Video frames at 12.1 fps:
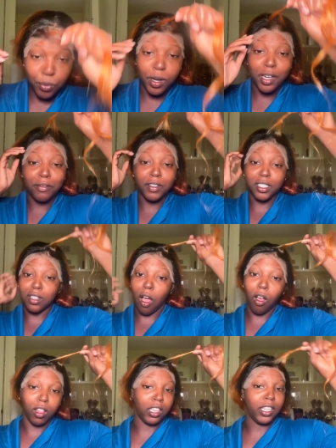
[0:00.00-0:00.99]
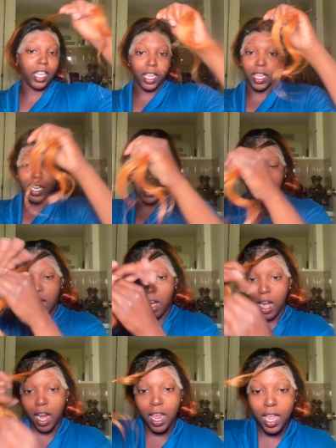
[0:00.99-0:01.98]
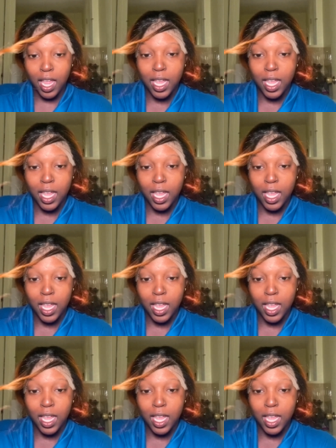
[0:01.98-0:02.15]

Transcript: gonna fix all of that, all right?